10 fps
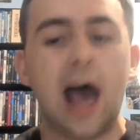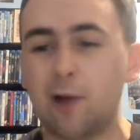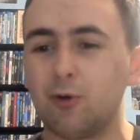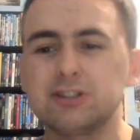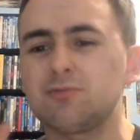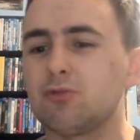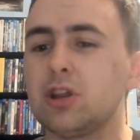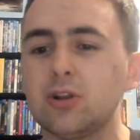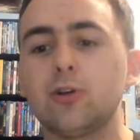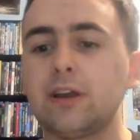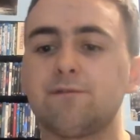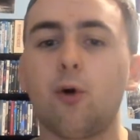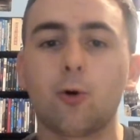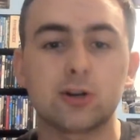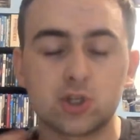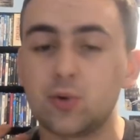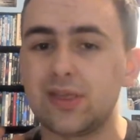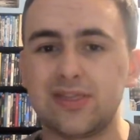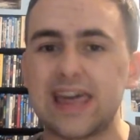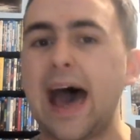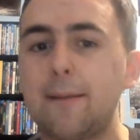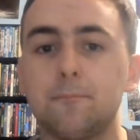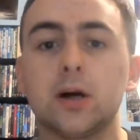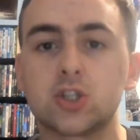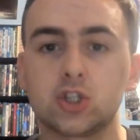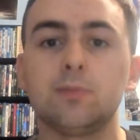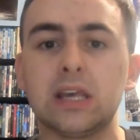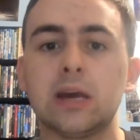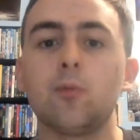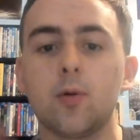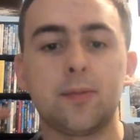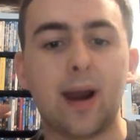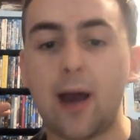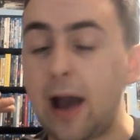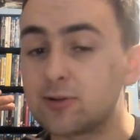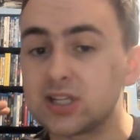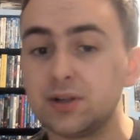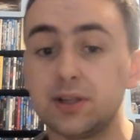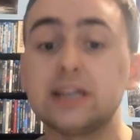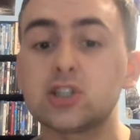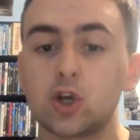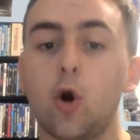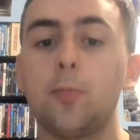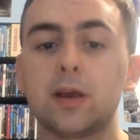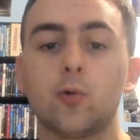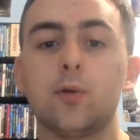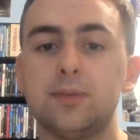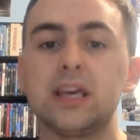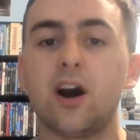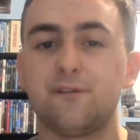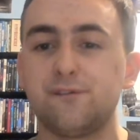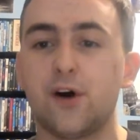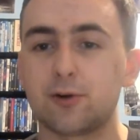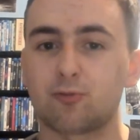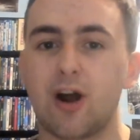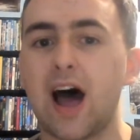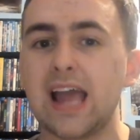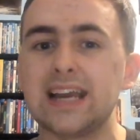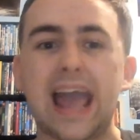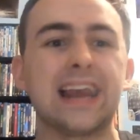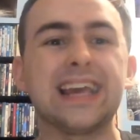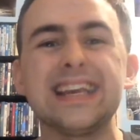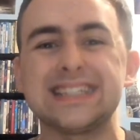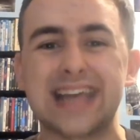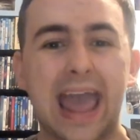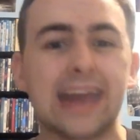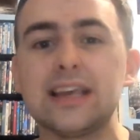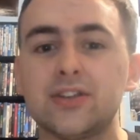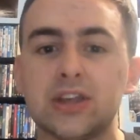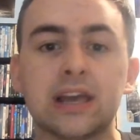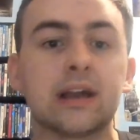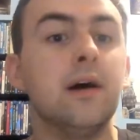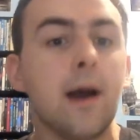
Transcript: I wasn't really looking forward to it that much to begin with, but I was at least hoping it would be a fun ride, and it is anything